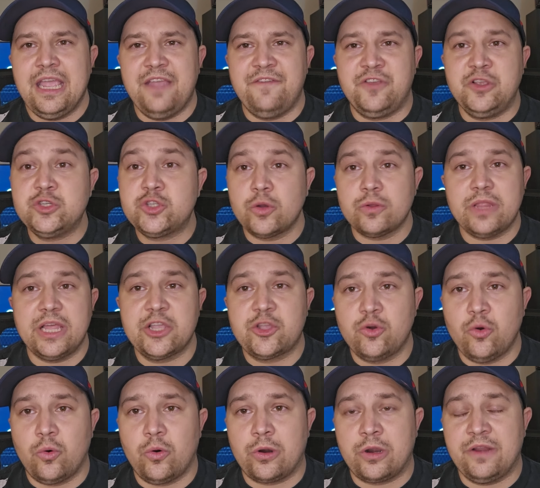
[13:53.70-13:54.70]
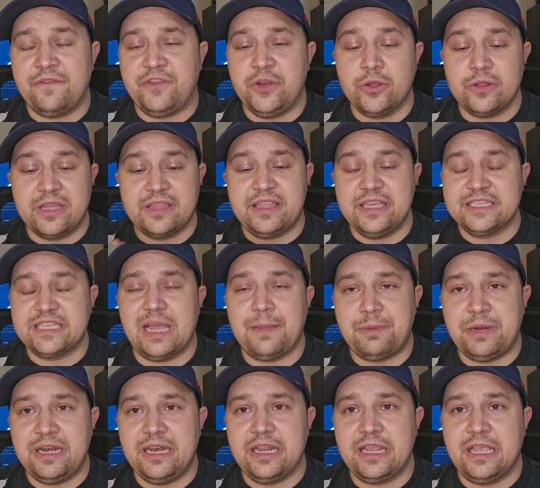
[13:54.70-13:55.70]
If you don't like gore, if you don't like things
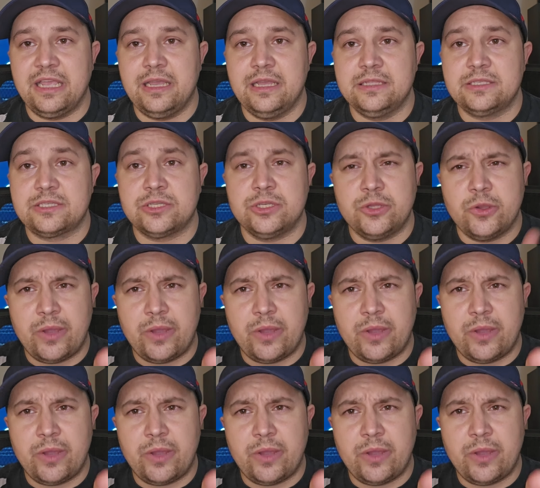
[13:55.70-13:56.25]
happening to kids,